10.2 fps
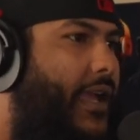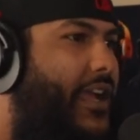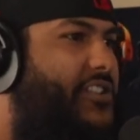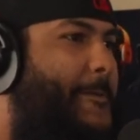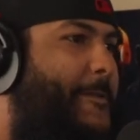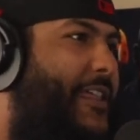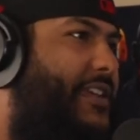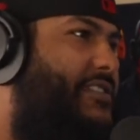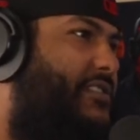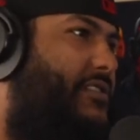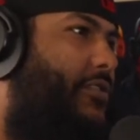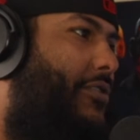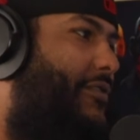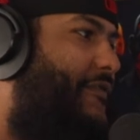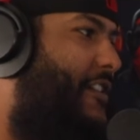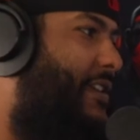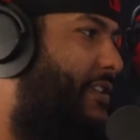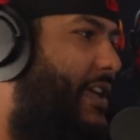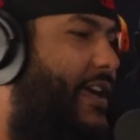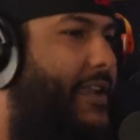There's people that just go on fucking
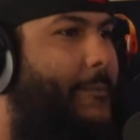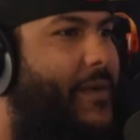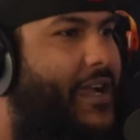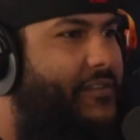line and buy